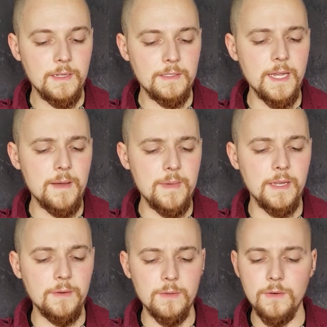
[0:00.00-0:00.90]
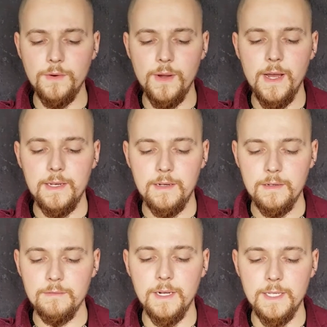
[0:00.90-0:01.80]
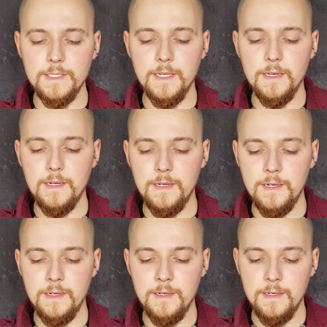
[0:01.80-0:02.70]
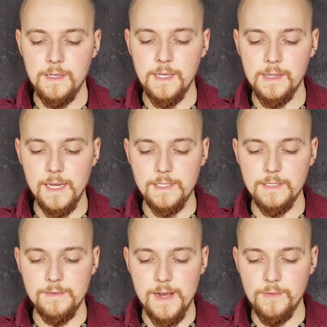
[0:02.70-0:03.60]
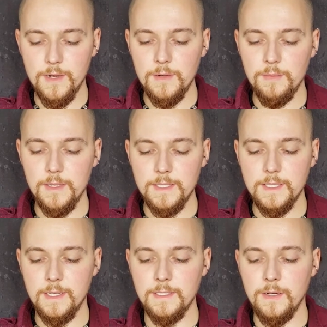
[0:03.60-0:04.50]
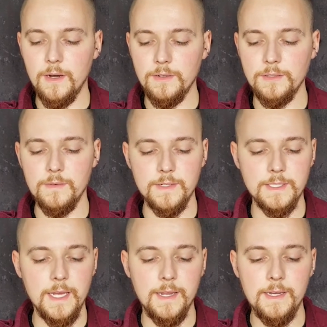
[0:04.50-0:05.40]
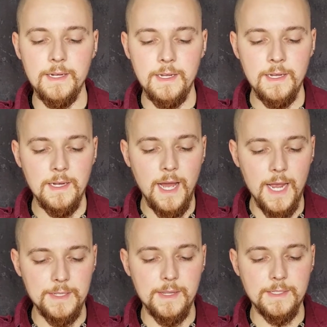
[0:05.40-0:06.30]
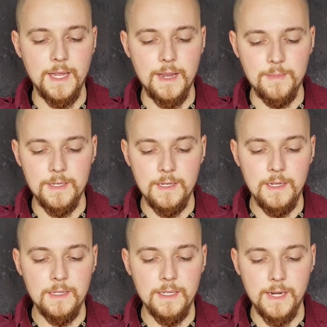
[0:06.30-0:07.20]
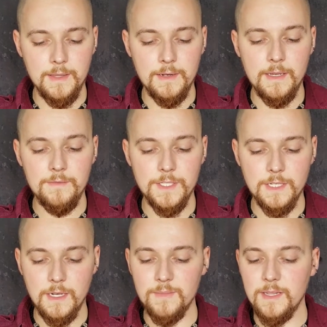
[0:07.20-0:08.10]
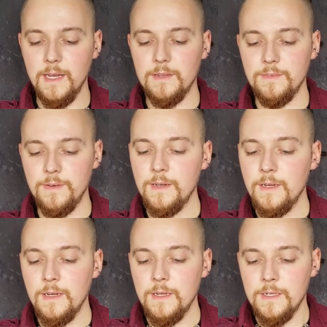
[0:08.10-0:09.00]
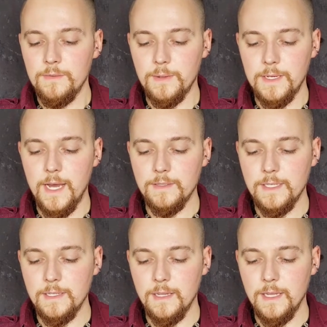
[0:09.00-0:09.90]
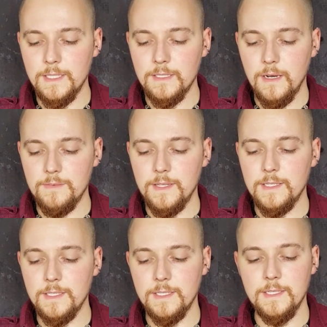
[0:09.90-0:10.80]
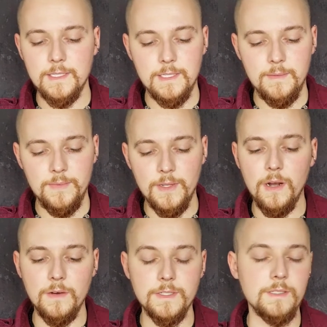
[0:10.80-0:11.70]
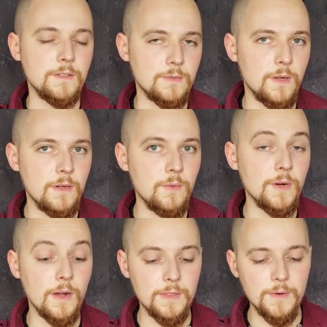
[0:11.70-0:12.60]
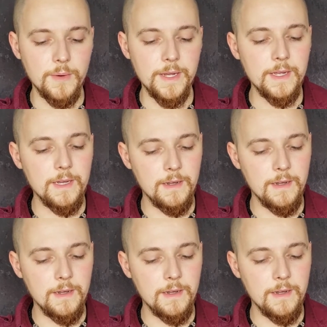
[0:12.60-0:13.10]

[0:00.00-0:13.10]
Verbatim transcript: "Damn manual override," Ruggy said. He glanced around while placing his goggles over his head. I did the same, letting the night vision come to life. We could now see the lights off in the distance. The harvesters were on their way.